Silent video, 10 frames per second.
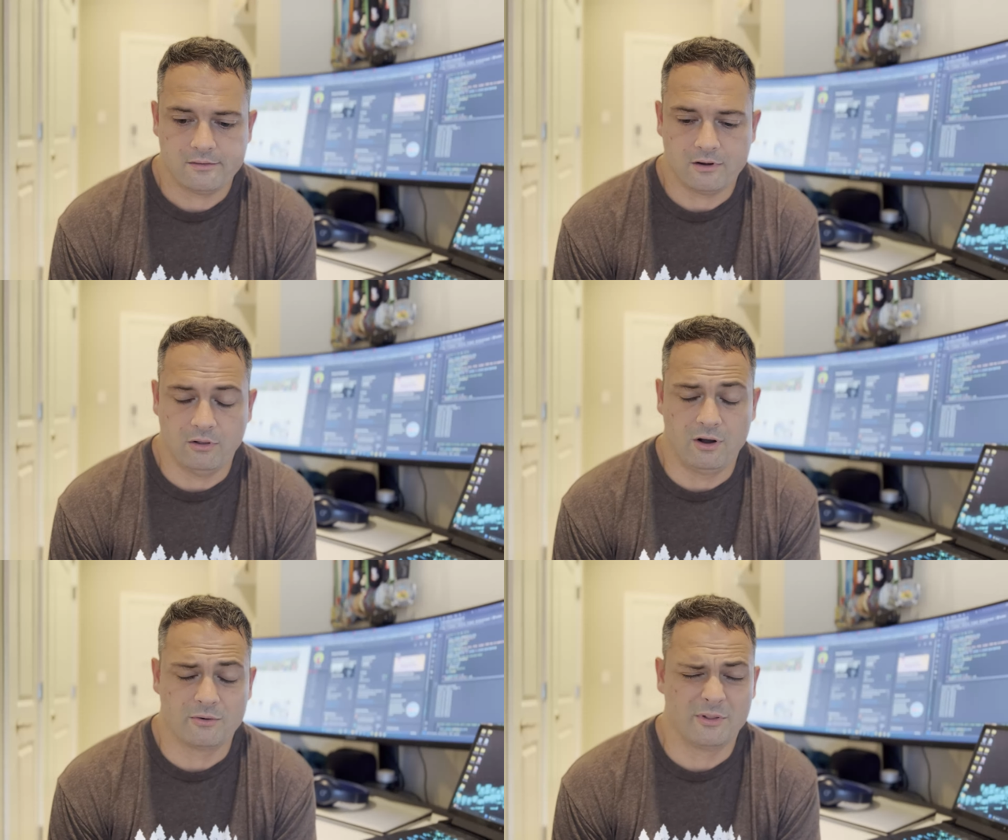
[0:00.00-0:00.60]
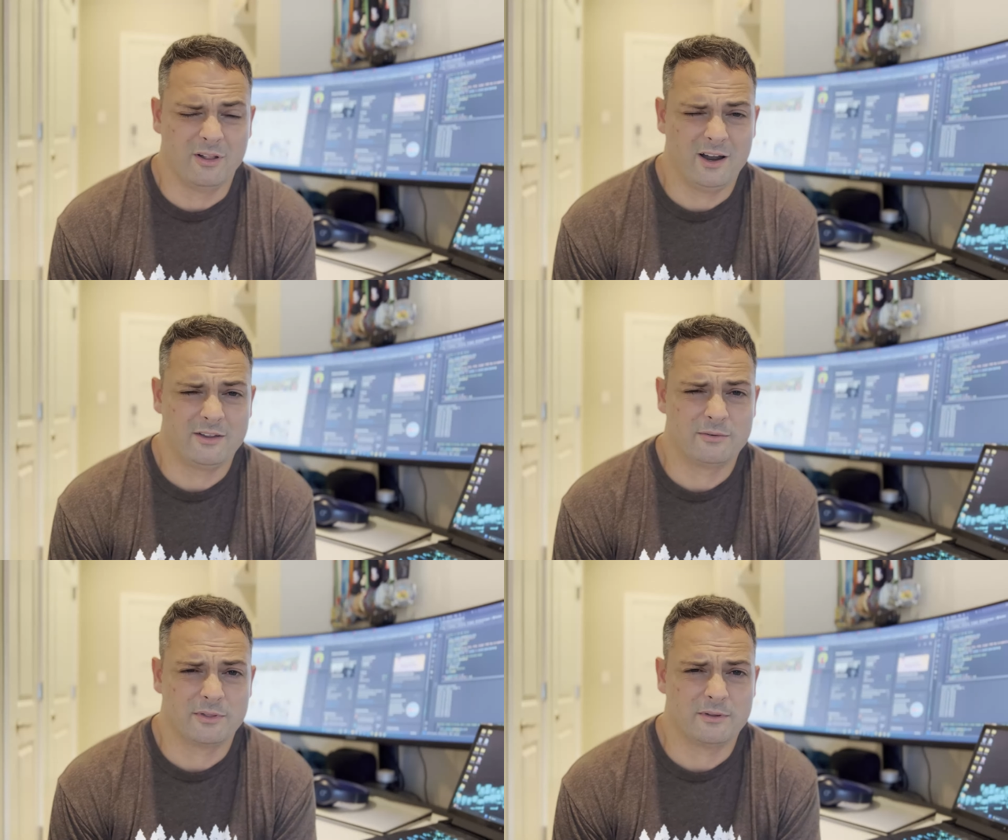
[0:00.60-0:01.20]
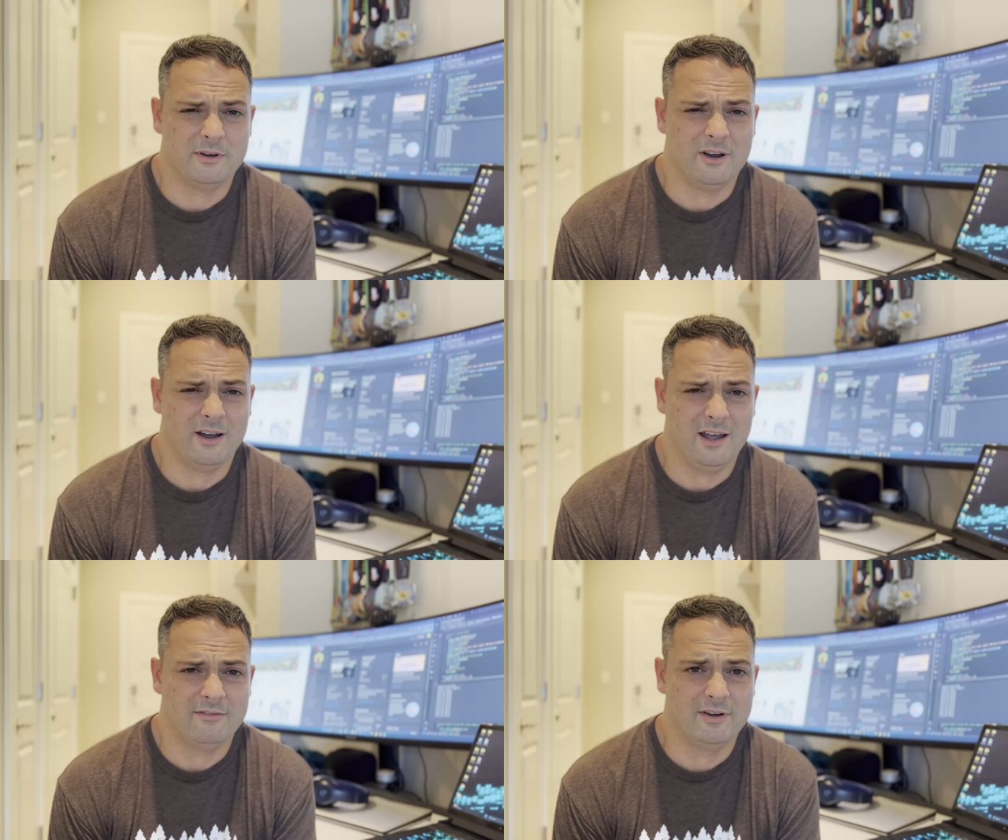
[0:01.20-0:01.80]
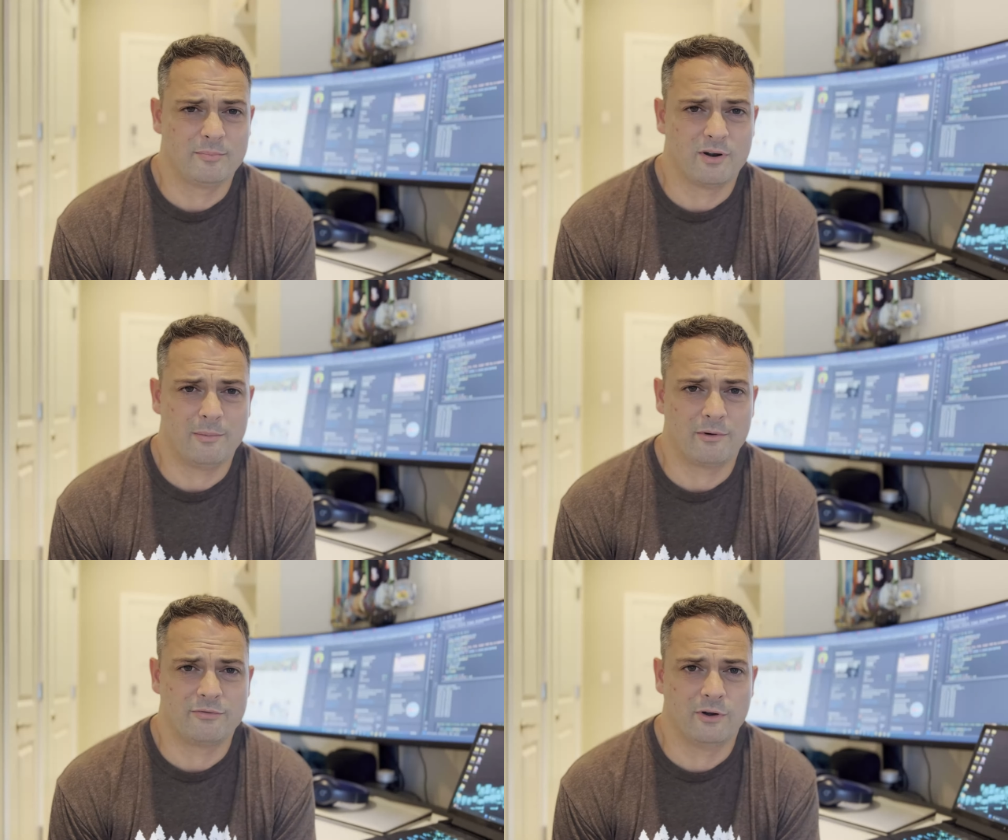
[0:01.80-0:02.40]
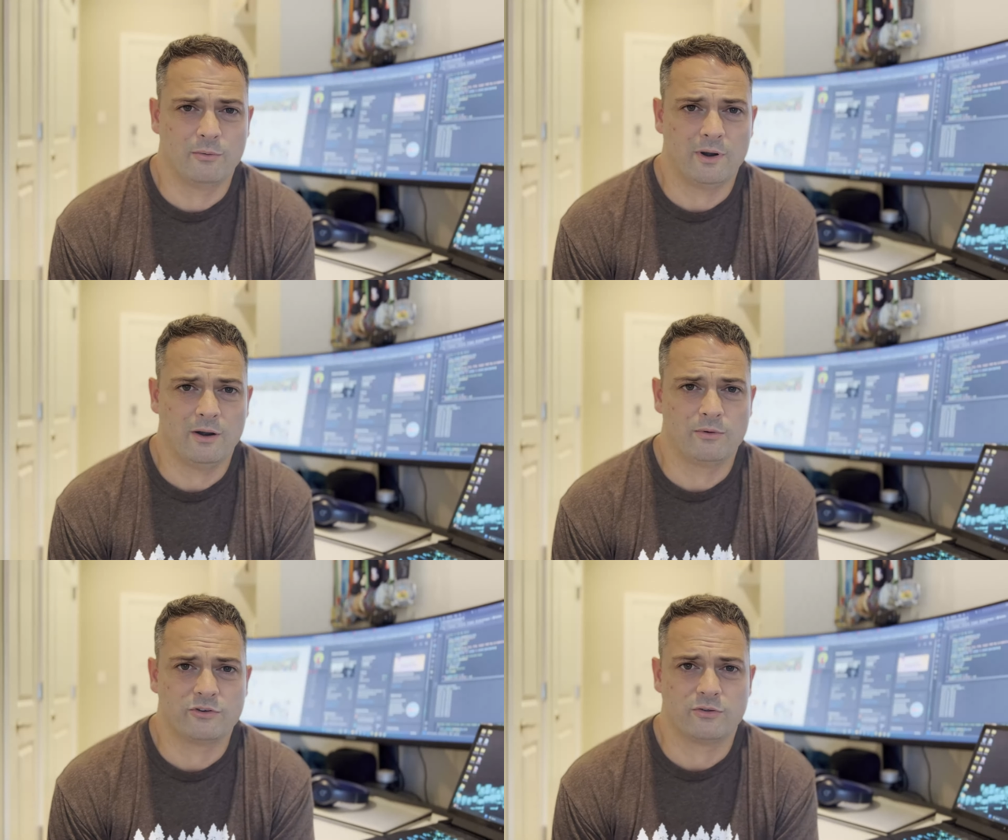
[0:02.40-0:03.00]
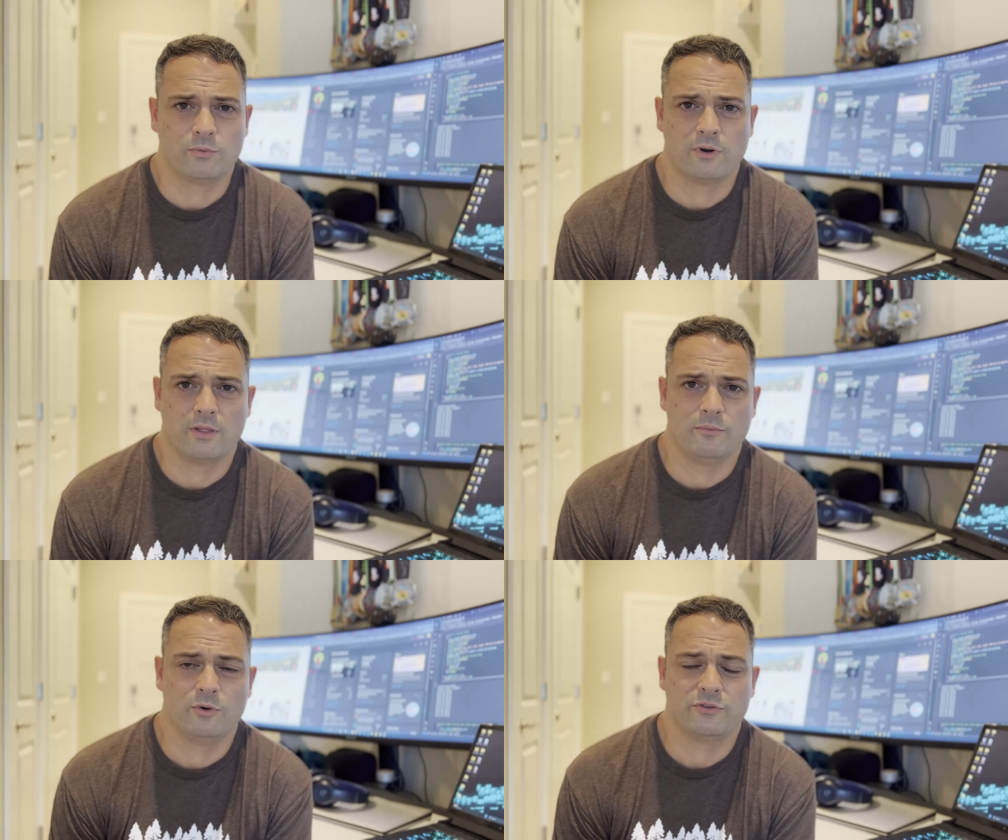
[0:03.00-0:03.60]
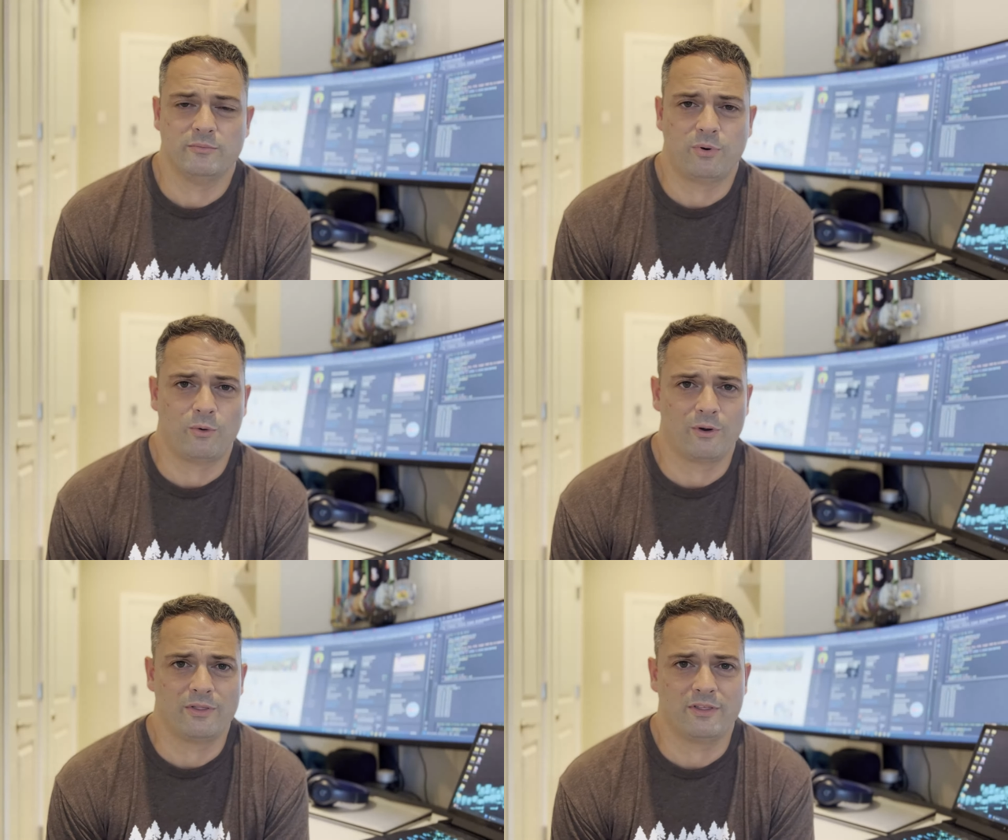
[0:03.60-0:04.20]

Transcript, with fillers: along with the lines with not having proper footwear, which is one of the most important